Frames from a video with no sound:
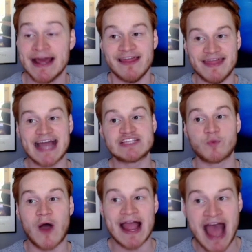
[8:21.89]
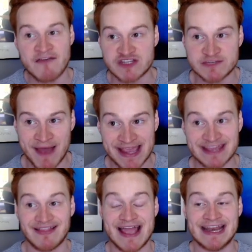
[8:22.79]
That's why I've
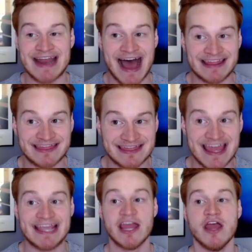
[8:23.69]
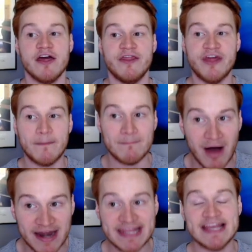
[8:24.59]
speculated. I think the
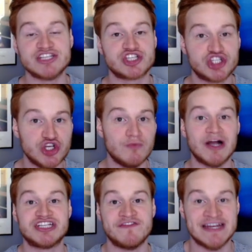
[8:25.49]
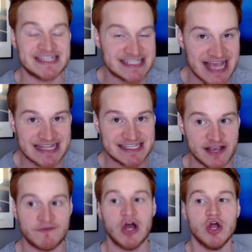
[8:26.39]
money is too much of an
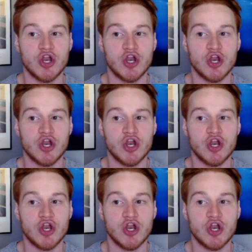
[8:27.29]
incentive.